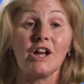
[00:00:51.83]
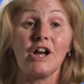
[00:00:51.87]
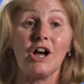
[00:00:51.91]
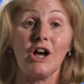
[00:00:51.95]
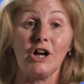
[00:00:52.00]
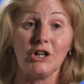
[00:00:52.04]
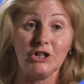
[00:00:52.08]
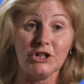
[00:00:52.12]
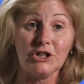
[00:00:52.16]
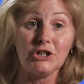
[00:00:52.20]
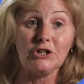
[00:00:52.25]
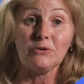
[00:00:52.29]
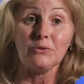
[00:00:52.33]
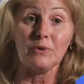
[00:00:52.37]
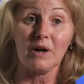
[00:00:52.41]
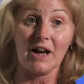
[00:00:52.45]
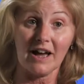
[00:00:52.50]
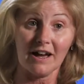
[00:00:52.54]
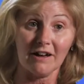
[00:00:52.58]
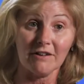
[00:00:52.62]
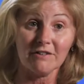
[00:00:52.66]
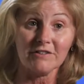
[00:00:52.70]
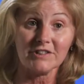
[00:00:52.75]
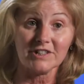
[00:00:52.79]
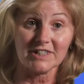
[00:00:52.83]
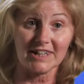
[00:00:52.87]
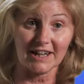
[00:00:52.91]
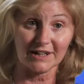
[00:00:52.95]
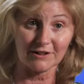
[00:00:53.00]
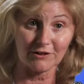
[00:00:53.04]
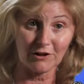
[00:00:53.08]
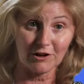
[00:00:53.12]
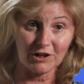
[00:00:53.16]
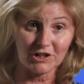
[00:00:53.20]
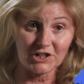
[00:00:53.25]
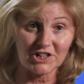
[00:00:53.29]
a new health
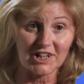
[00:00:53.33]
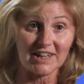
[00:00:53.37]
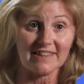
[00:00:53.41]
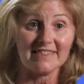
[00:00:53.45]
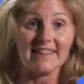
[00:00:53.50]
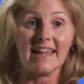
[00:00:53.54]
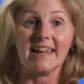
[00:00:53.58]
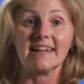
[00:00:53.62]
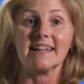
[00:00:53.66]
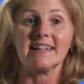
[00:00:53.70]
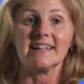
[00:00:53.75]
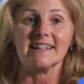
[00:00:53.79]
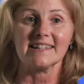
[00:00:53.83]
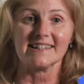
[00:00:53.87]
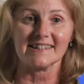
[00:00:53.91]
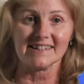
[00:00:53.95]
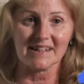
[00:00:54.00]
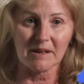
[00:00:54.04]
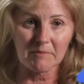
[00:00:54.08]
technology, that is,